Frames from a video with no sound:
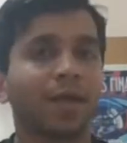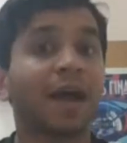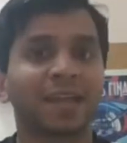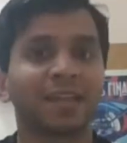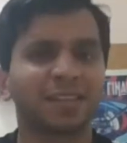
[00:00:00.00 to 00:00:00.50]

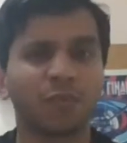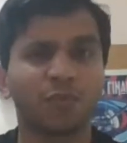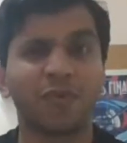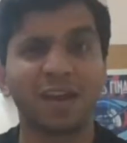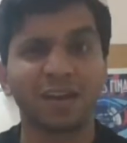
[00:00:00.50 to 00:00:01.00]
Again, this is a
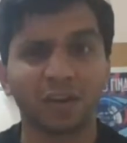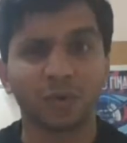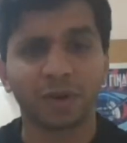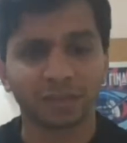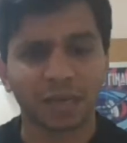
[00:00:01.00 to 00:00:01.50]
very
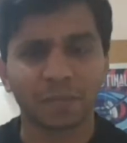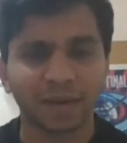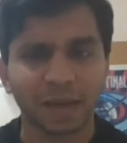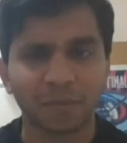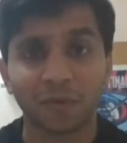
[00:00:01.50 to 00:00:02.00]
crude example
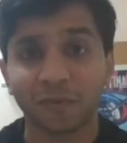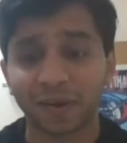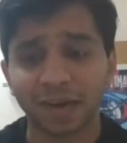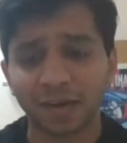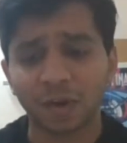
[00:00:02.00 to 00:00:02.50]
that I'm giving
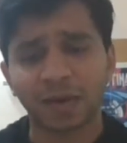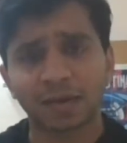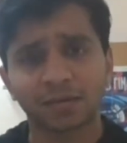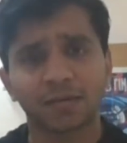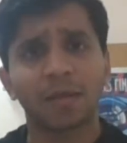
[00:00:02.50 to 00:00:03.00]
right now
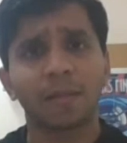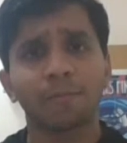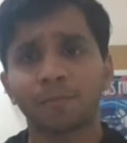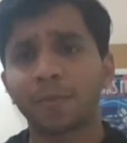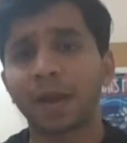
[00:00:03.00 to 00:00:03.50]
that
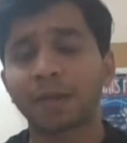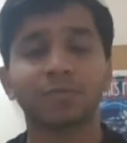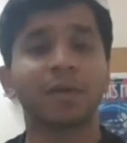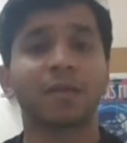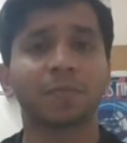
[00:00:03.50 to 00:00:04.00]

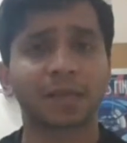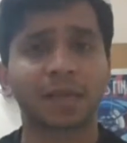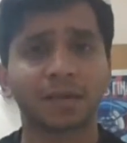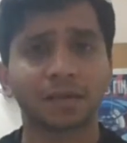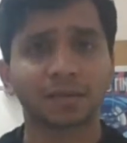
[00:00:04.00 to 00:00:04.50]
perhaps many people
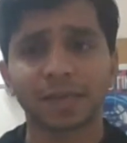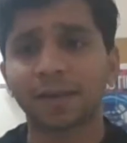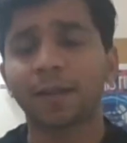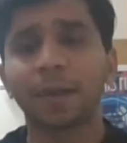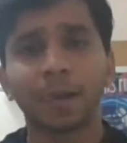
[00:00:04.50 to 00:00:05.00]
can
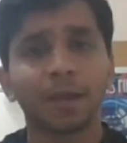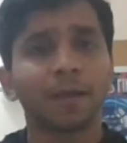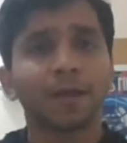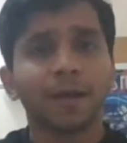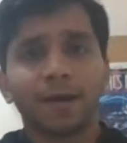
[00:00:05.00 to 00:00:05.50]
understand.
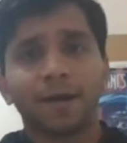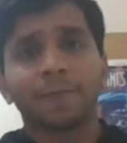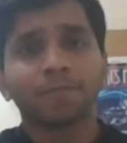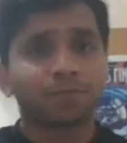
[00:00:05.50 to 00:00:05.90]
Uh,